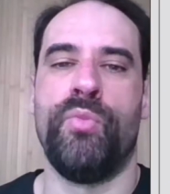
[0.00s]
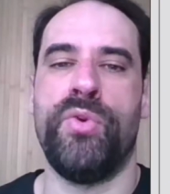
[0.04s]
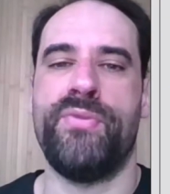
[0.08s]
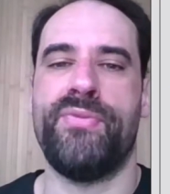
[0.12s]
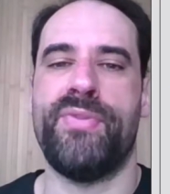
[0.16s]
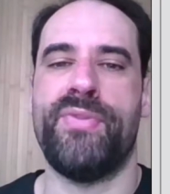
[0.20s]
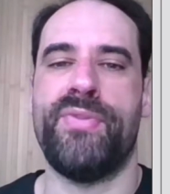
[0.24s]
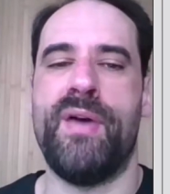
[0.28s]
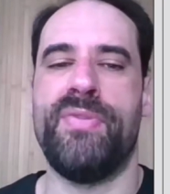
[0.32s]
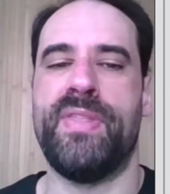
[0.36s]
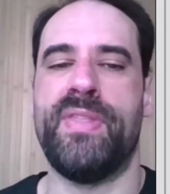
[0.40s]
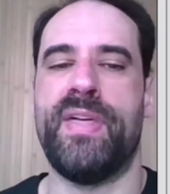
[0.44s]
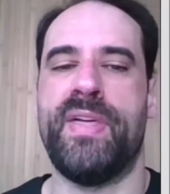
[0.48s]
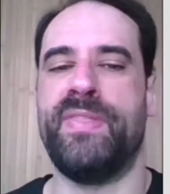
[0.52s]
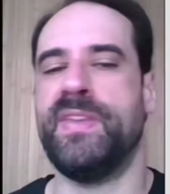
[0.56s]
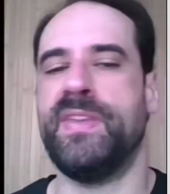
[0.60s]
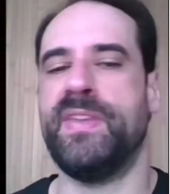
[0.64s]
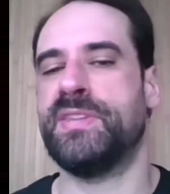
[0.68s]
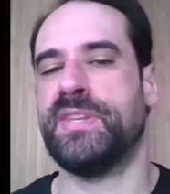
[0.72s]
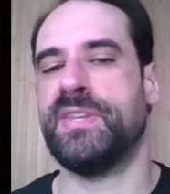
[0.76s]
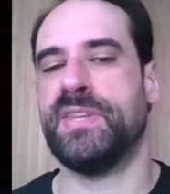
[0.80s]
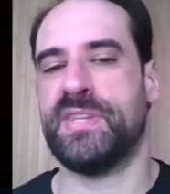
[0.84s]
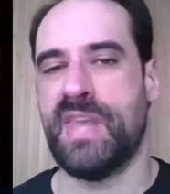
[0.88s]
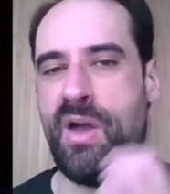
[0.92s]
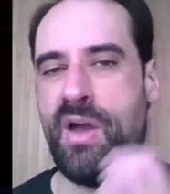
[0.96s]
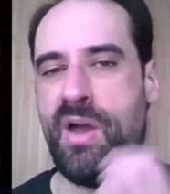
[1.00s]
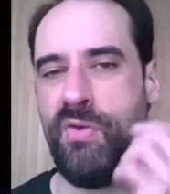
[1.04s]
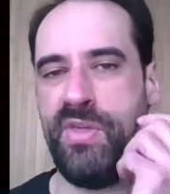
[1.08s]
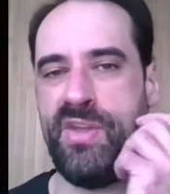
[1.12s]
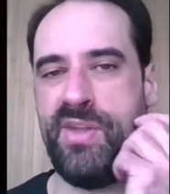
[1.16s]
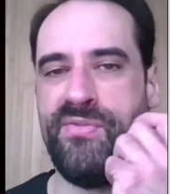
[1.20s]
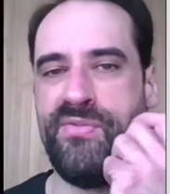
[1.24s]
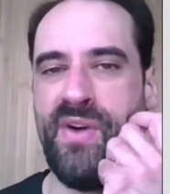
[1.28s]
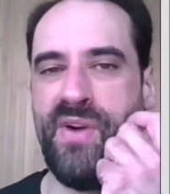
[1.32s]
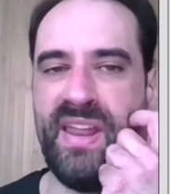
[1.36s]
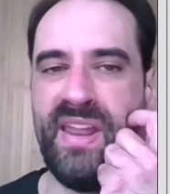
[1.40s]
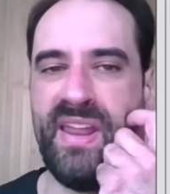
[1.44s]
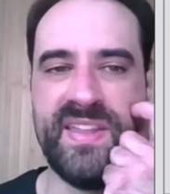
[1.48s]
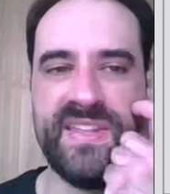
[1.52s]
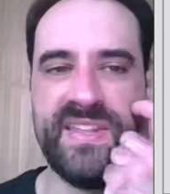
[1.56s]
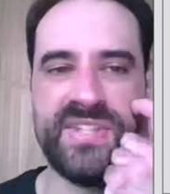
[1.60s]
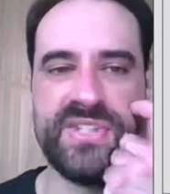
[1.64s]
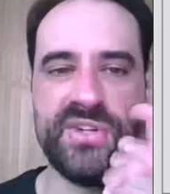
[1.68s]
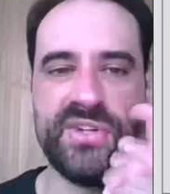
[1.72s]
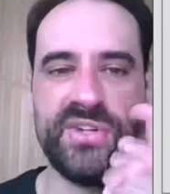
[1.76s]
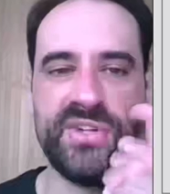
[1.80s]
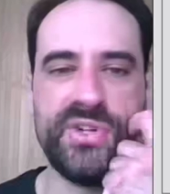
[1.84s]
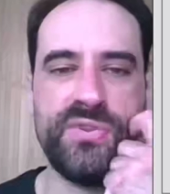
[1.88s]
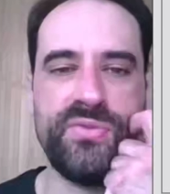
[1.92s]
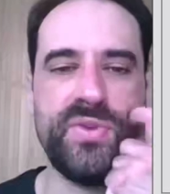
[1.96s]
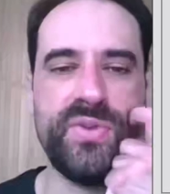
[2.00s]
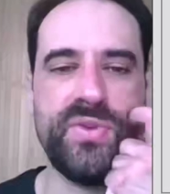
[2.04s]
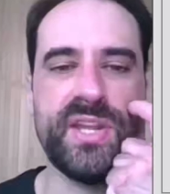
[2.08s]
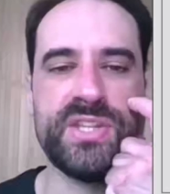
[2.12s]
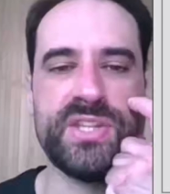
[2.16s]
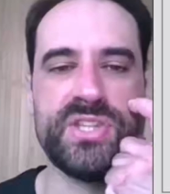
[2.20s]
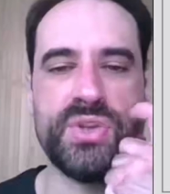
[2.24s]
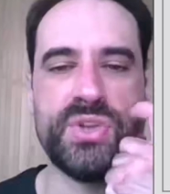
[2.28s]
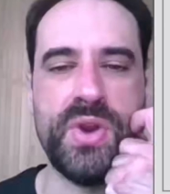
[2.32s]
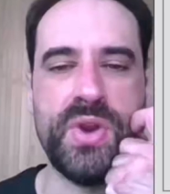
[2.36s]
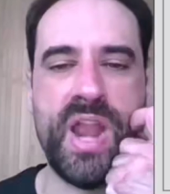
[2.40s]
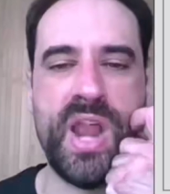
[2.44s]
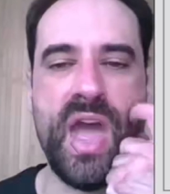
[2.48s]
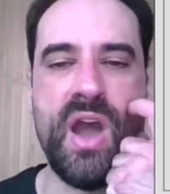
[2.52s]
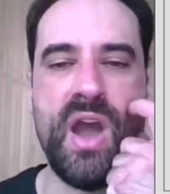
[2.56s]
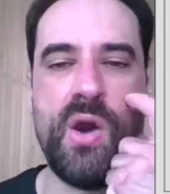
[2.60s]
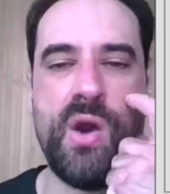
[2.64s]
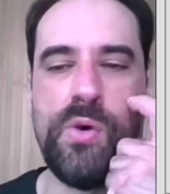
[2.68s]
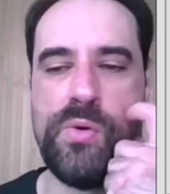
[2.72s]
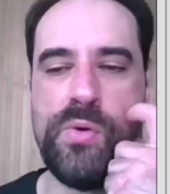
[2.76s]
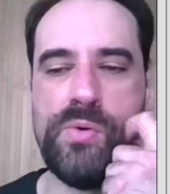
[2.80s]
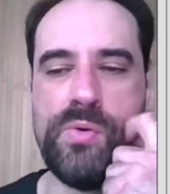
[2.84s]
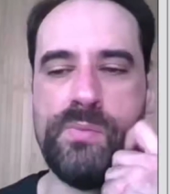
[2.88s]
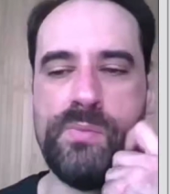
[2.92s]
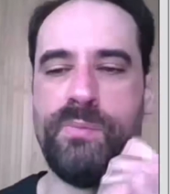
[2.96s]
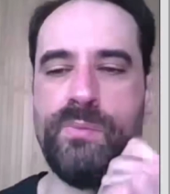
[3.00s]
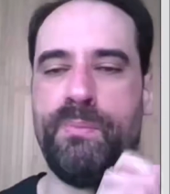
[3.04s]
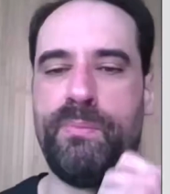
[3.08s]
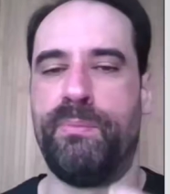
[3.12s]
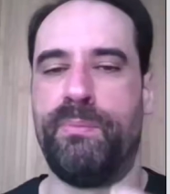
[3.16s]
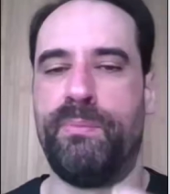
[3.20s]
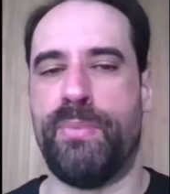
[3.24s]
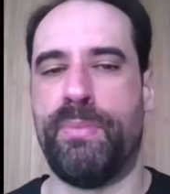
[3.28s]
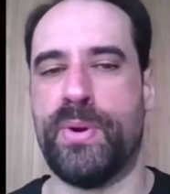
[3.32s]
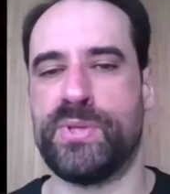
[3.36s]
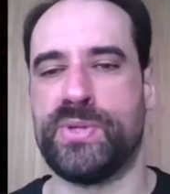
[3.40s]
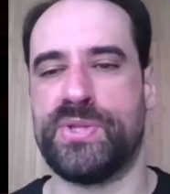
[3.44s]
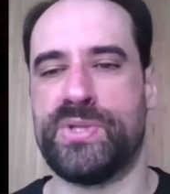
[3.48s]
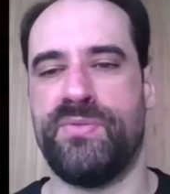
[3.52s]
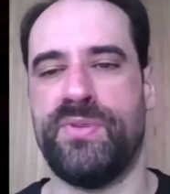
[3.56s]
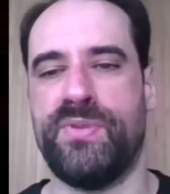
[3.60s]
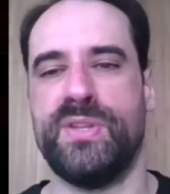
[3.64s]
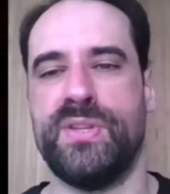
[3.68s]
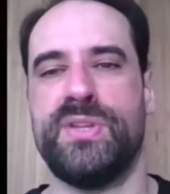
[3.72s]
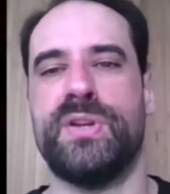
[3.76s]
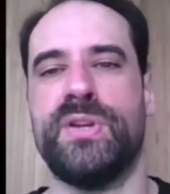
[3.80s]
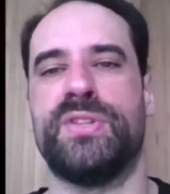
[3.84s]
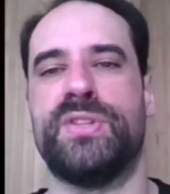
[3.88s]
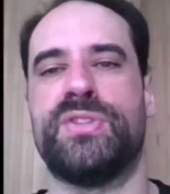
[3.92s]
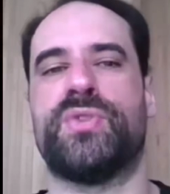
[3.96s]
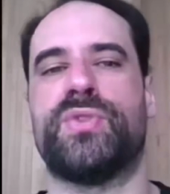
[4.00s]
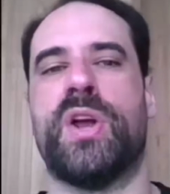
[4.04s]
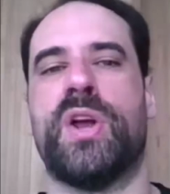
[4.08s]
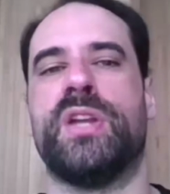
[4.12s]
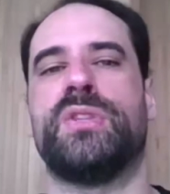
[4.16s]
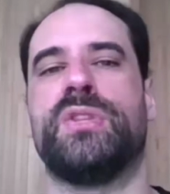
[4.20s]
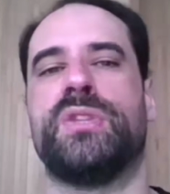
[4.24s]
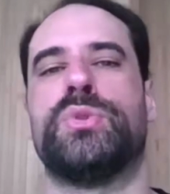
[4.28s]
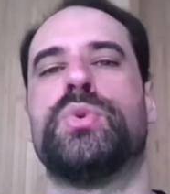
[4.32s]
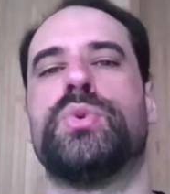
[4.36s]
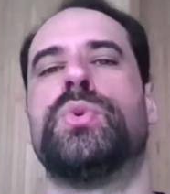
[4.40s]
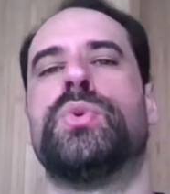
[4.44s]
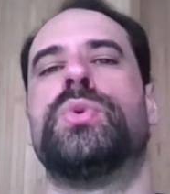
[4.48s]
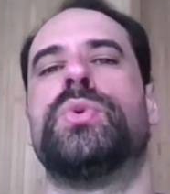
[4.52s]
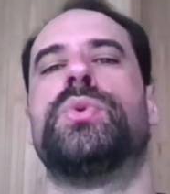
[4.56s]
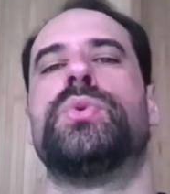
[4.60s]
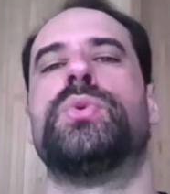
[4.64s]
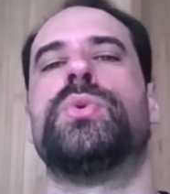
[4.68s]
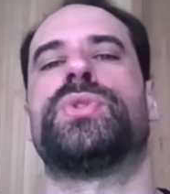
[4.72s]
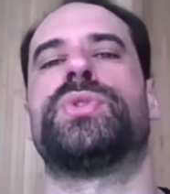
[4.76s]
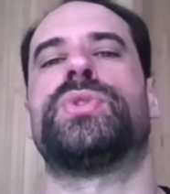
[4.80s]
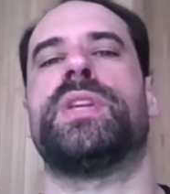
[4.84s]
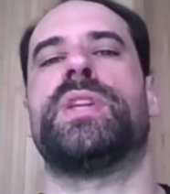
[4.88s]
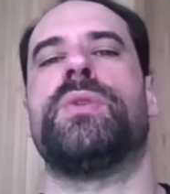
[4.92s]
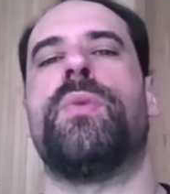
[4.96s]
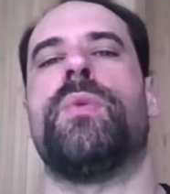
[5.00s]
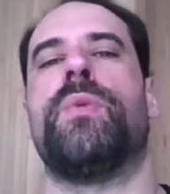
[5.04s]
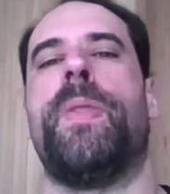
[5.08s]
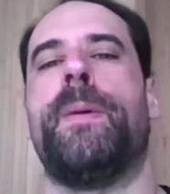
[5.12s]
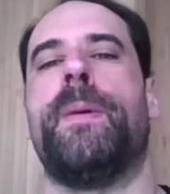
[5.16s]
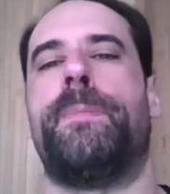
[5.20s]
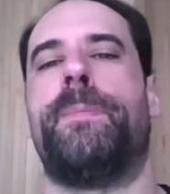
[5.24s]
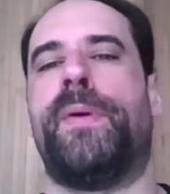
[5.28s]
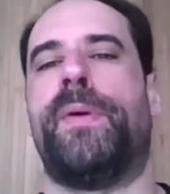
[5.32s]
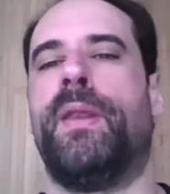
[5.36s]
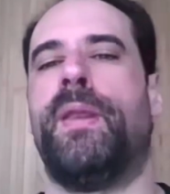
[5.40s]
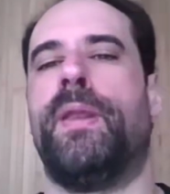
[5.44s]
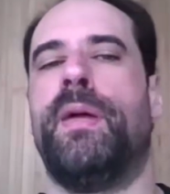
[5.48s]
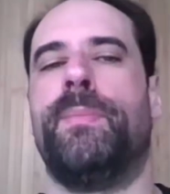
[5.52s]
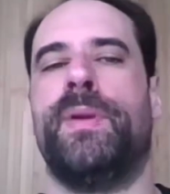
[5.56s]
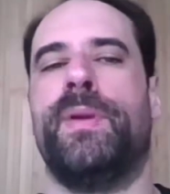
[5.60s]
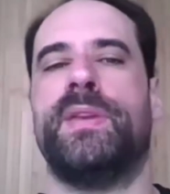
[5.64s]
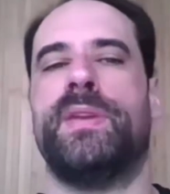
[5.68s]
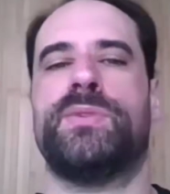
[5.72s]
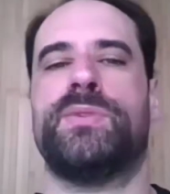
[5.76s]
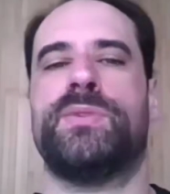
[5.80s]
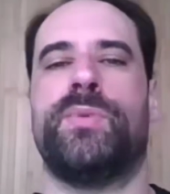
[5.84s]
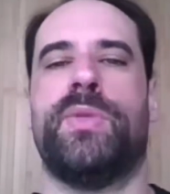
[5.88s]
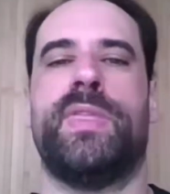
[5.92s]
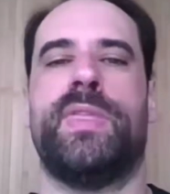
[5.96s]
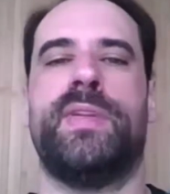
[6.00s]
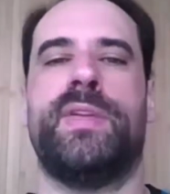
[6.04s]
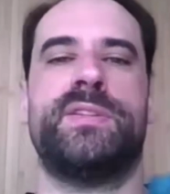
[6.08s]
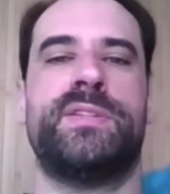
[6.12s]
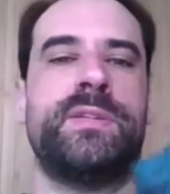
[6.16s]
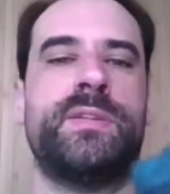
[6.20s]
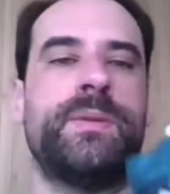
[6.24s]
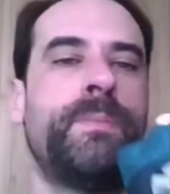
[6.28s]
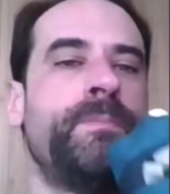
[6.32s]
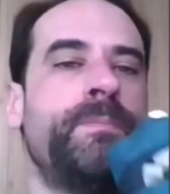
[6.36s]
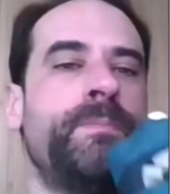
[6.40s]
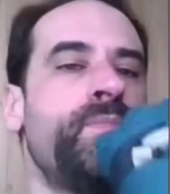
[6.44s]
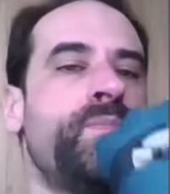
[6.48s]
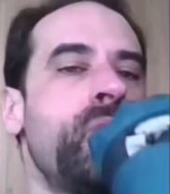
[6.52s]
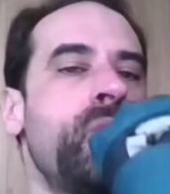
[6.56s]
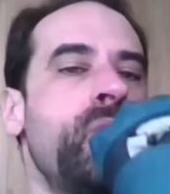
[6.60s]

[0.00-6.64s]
we found that this is how they validate certificates. So now pause the video and try to see what the problem is with this.